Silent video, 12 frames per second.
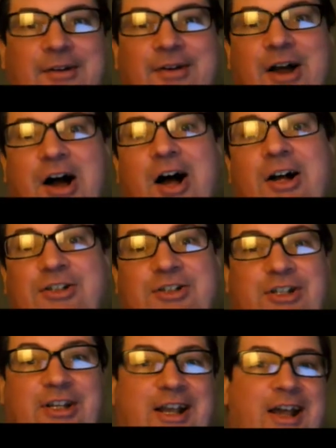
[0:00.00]
their
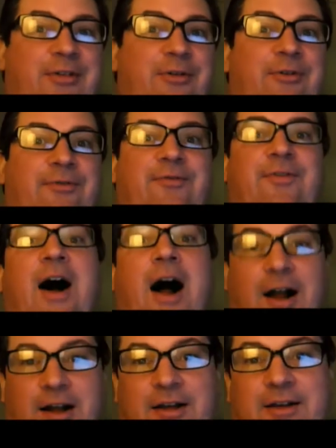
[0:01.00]
dogs together to
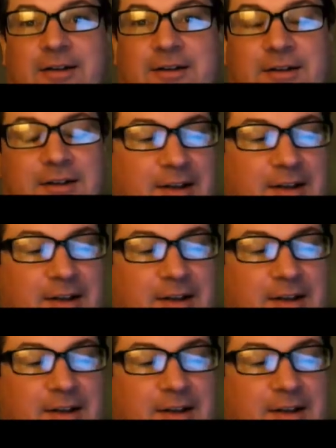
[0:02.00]
fuck.